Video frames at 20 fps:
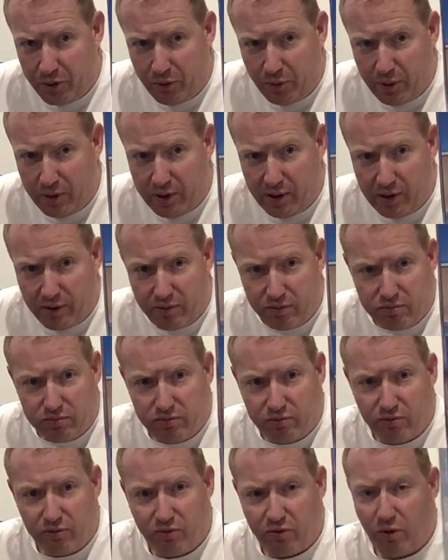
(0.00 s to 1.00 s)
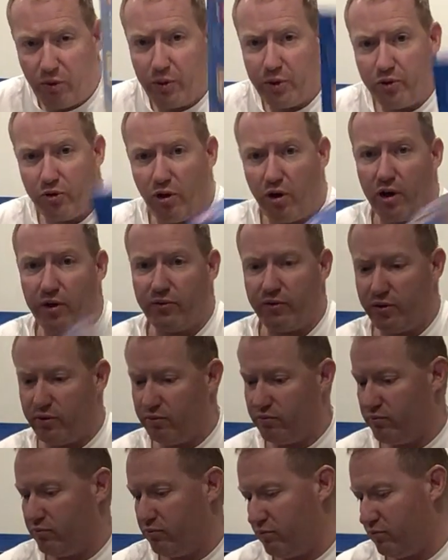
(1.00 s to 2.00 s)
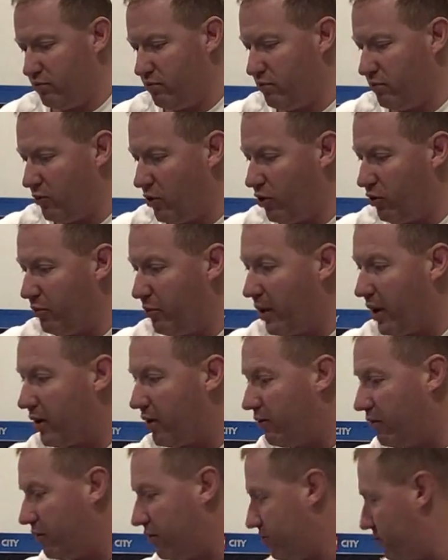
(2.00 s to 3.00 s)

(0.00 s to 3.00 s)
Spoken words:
with a four-wheel drive and on the back of the